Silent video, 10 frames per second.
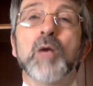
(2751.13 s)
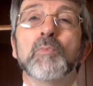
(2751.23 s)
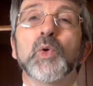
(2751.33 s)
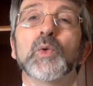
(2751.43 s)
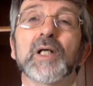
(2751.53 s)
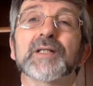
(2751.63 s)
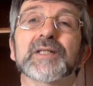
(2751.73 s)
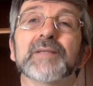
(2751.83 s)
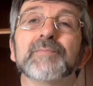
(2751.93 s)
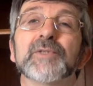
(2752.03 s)
Paul
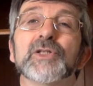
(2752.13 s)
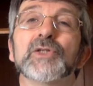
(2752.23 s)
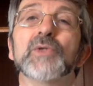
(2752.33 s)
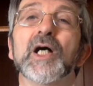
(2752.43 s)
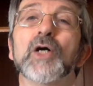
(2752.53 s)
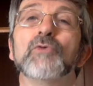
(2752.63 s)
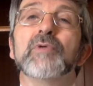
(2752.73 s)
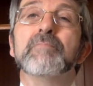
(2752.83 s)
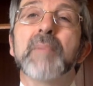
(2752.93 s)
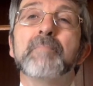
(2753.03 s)
asked them to
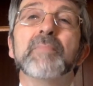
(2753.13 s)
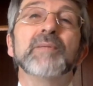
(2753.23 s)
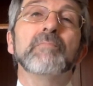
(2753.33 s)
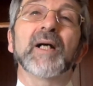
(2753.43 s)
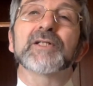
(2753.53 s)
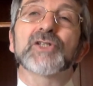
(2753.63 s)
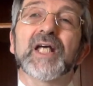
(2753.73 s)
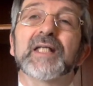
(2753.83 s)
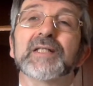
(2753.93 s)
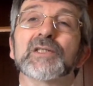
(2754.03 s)
remember my
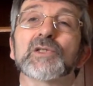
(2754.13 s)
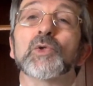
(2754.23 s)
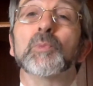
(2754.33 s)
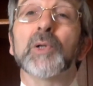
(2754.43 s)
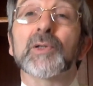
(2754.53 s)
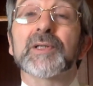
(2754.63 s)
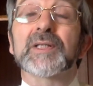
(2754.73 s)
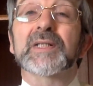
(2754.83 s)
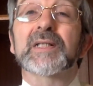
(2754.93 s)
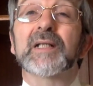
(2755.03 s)
chains or
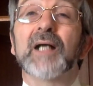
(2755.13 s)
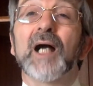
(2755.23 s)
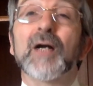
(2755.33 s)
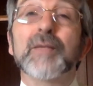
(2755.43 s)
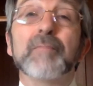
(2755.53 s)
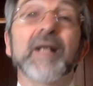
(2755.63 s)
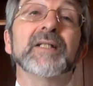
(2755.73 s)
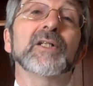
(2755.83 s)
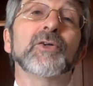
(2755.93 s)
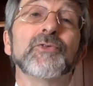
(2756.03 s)
bonds, a
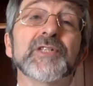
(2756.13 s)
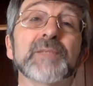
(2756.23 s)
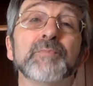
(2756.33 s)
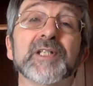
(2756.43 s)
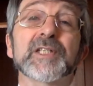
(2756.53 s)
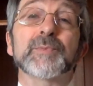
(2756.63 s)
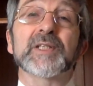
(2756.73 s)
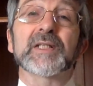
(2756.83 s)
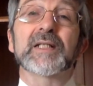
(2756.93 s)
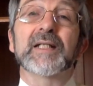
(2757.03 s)
reminder of his
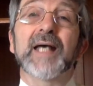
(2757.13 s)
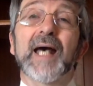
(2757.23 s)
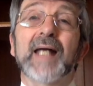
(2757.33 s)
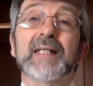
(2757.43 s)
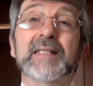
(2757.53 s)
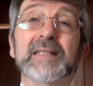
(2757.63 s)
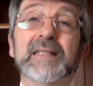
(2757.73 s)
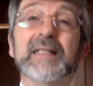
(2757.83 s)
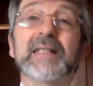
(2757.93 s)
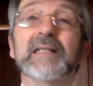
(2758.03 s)
imprisonment and his
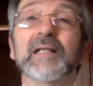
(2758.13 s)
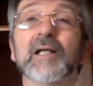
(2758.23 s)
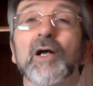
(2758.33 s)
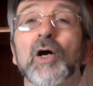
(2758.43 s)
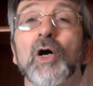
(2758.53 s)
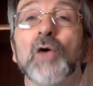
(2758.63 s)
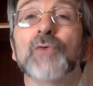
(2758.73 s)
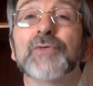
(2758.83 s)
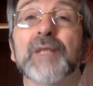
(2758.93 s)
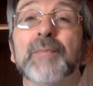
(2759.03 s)
need of
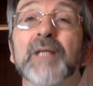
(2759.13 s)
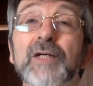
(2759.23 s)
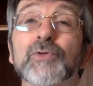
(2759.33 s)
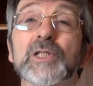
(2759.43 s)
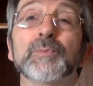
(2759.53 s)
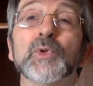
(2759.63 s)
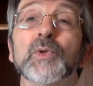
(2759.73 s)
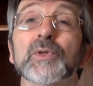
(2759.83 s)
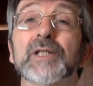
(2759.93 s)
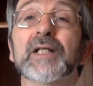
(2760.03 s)
their prayerful
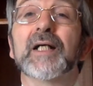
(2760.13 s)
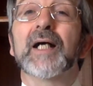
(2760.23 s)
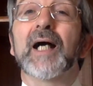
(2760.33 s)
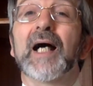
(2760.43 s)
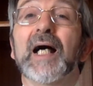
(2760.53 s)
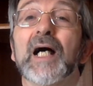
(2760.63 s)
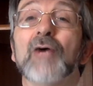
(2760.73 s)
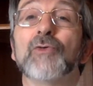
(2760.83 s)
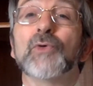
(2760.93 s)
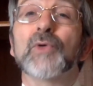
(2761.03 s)
support uh,
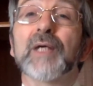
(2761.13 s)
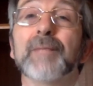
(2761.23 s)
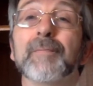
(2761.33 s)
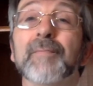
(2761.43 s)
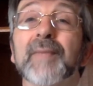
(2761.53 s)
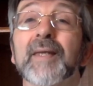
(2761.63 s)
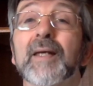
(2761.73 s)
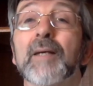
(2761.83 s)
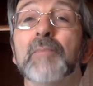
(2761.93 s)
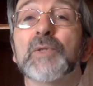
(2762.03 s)
for him
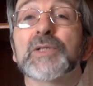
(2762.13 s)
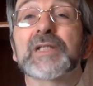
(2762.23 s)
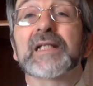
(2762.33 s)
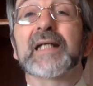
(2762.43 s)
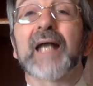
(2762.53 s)
personally